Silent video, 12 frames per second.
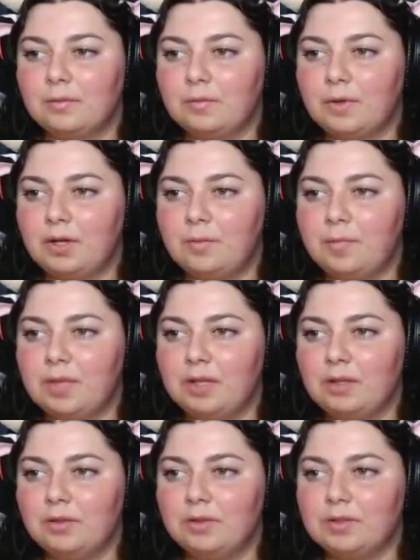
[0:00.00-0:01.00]
We're gonna
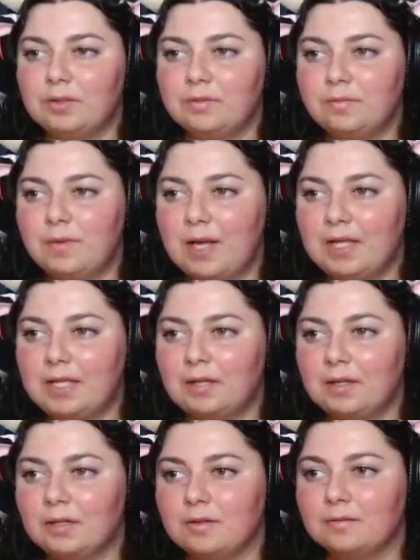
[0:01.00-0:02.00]
build right
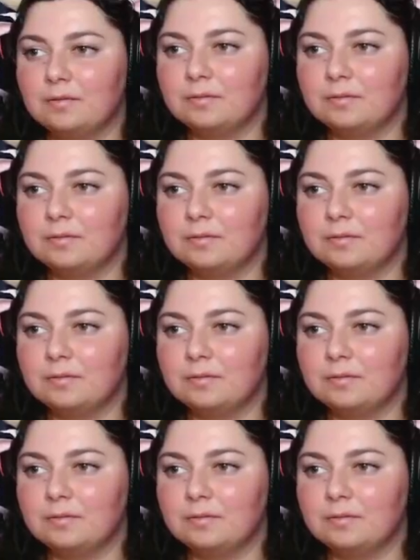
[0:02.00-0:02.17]
here.